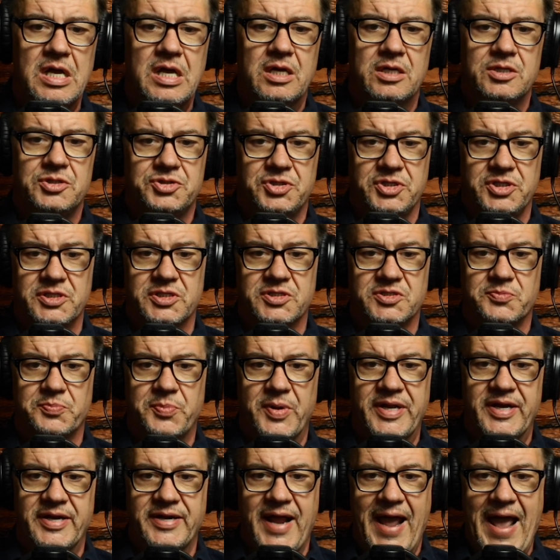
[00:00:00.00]
She has
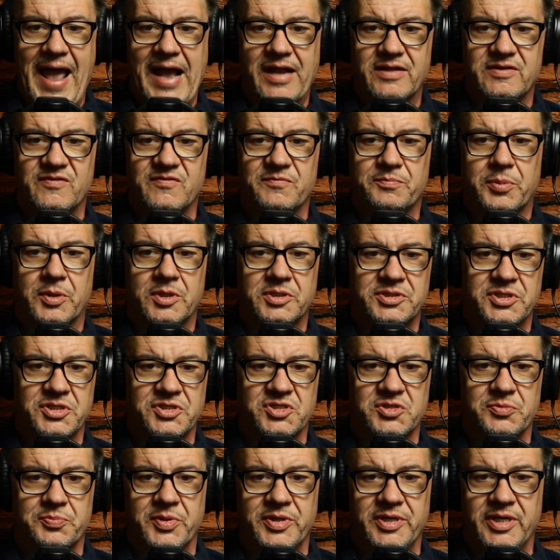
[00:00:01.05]
been an active
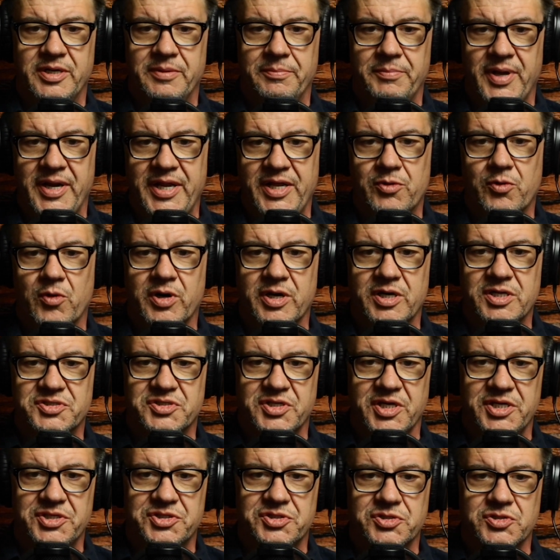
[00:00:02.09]
participant in many
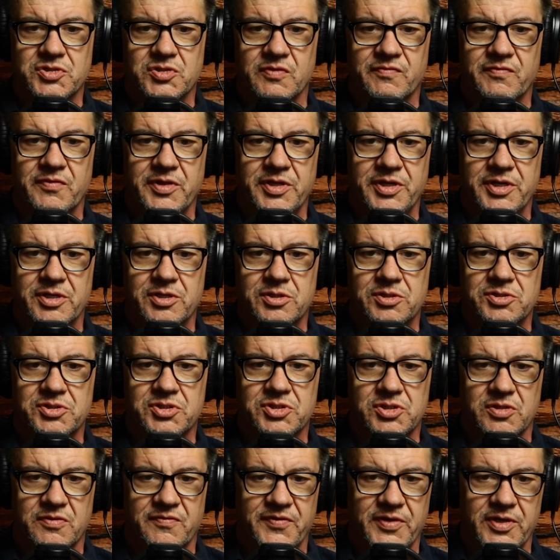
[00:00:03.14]
organizations over the years,
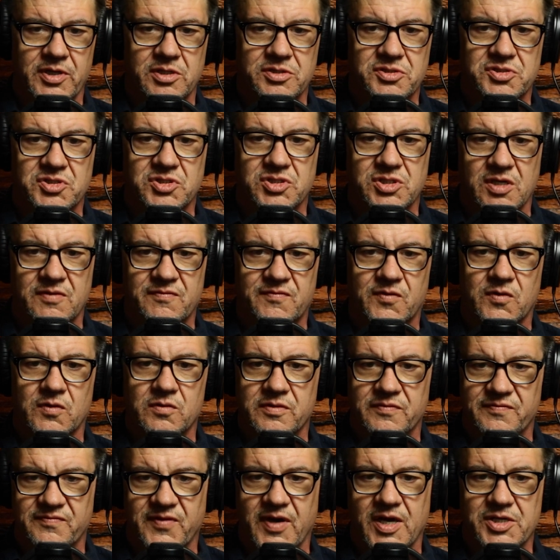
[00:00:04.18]
serving on several
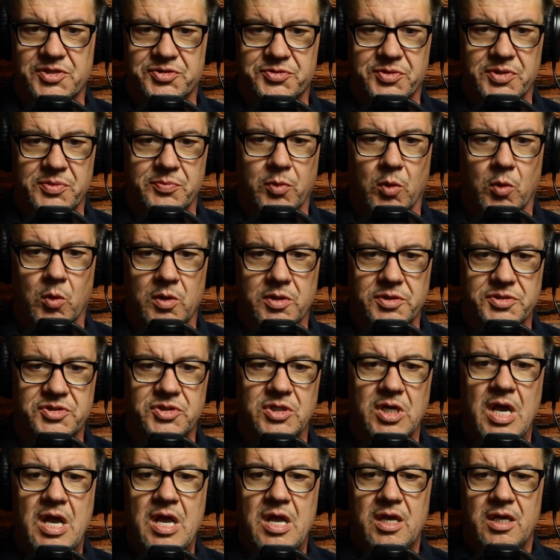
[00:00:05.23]
advisory boards,
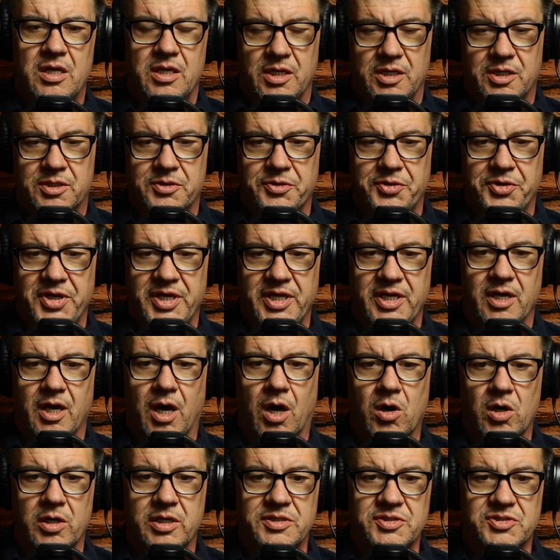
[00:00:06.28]
including
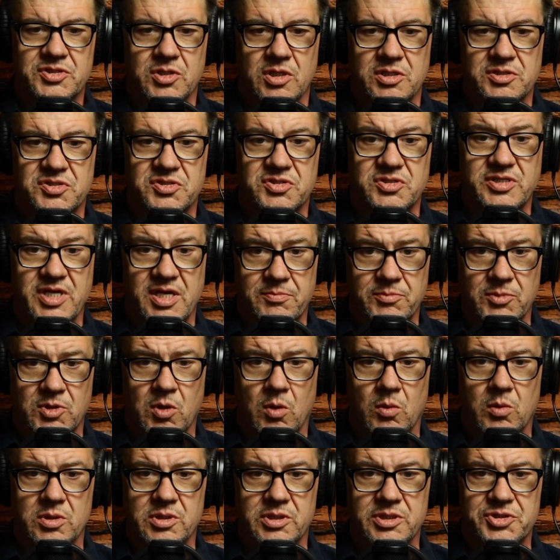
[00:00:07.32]
Arkansas STEM
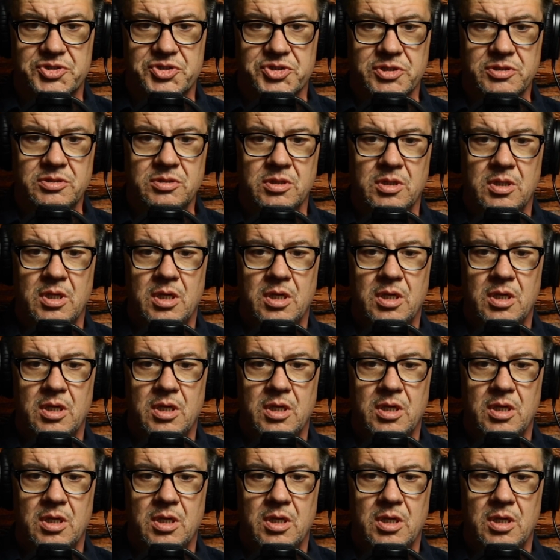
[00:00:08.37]
Coalition,